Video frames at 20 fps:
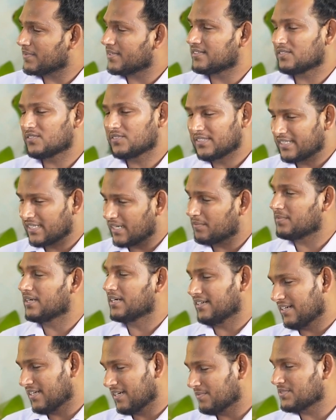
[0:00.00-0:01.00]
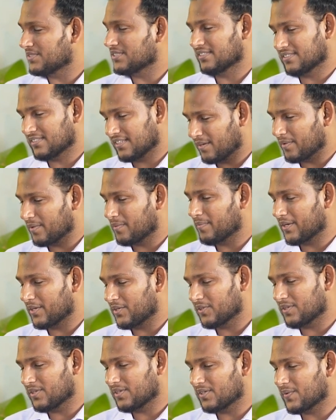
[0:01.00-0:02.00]
So adoption, coming back to
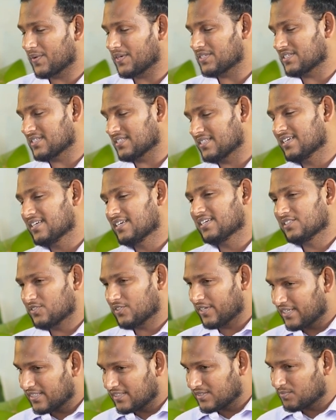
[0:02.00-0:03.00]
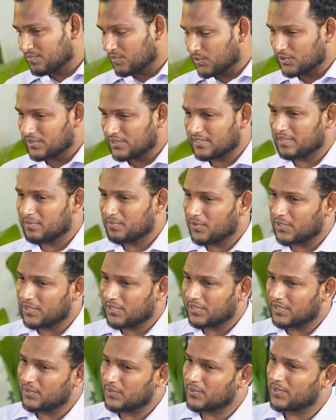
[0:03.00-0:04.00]
your question, so it's most
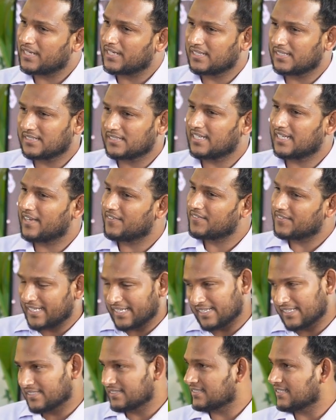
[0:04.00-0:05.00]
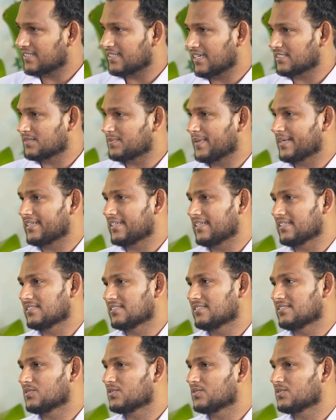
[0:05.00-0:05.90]
important to have realistic expectations.